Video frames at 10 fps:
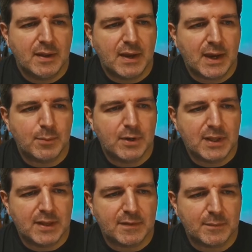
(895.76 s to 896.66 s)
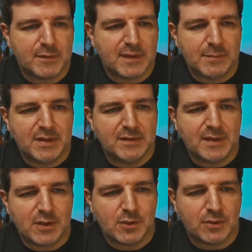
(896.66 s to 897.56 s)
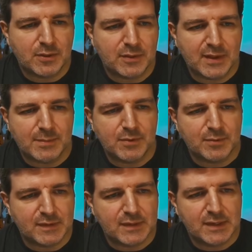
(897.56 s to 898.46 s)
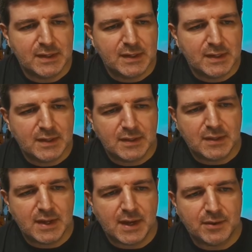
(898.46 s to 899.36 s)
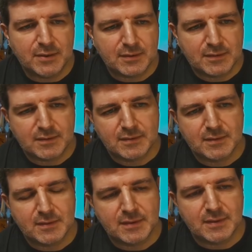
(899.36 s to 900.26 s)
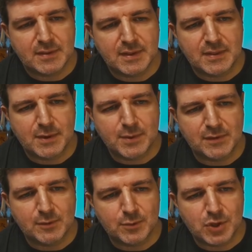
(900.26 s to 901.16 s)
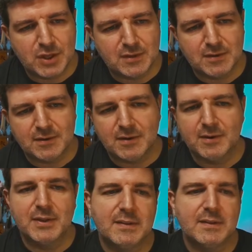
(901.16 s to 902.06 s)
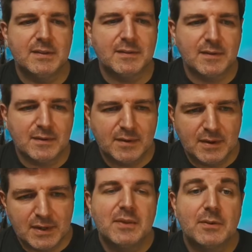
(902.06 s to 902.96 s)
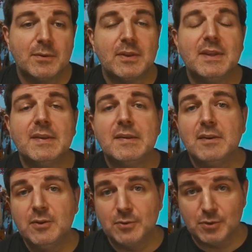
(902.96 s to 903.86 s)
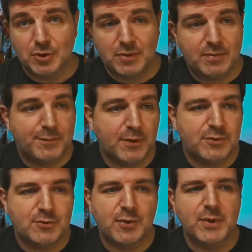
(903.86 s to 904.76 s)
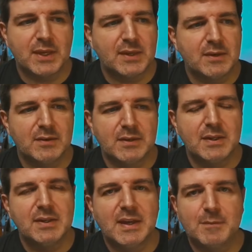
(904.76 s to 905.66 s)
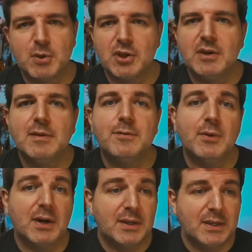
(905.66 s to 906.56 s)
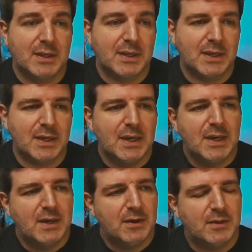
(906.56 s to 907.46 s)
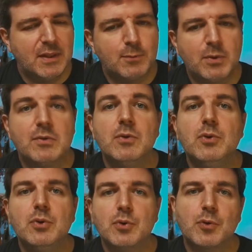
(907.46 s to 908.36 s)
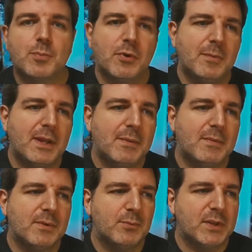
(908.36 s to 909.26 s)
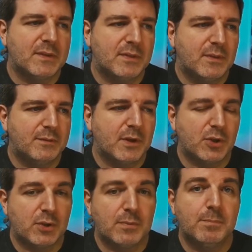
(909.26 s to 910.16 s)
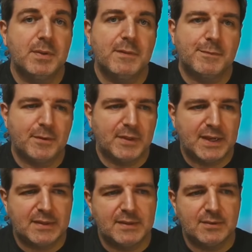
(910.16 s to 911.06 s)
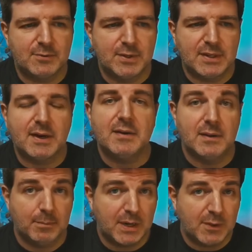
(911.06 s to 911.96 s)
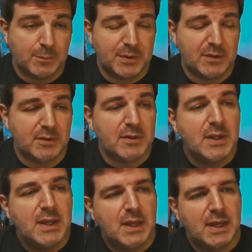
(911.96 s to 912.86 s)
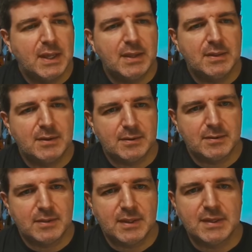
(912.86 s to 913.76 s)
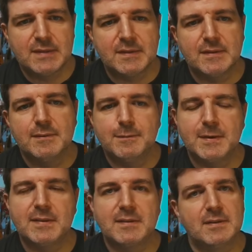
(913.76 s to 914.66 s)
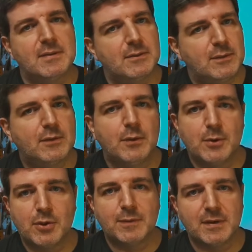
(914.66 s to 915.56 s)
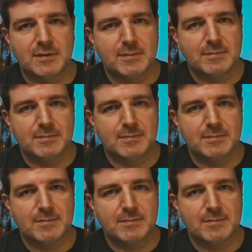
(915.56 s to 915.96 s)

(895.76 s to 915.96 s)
I will get some stabilization on them. You see, they are not, there is no jitter on It's so this is huge for drawing, especially if you are inking. That was a huge problem with the version before that in Krita, in my opinion, and this fixed so much things.